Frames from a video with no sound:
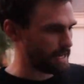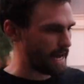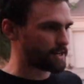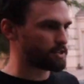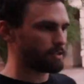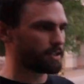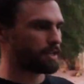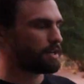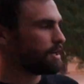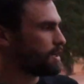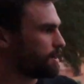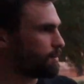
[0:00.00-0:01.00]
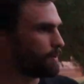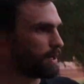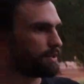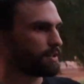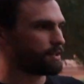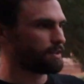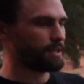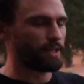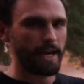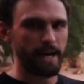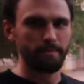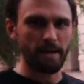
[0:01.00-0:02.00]
Actually, when
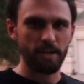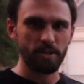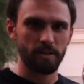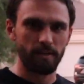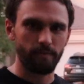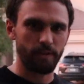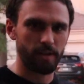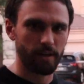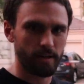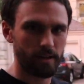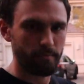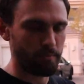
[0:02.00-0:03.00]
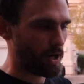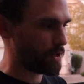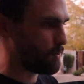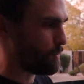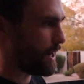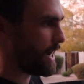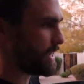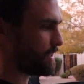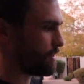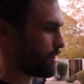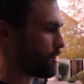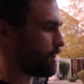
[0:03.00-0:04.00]
the animation of the Model Y
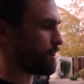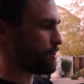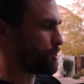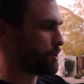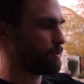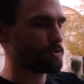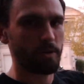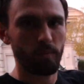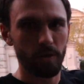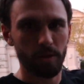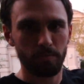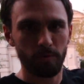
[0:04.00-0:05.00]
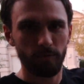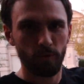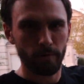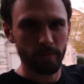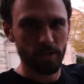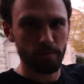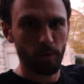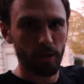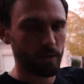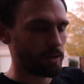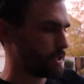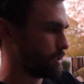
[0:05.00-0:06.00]
in the car shows it with the performance
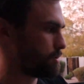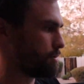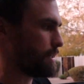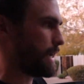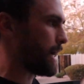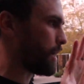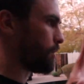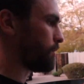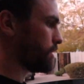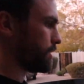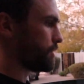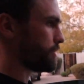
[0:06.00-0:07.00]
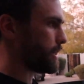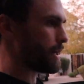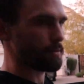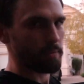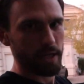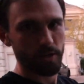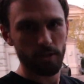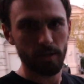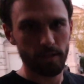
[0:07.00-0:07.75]
spoiler on it, so now the animation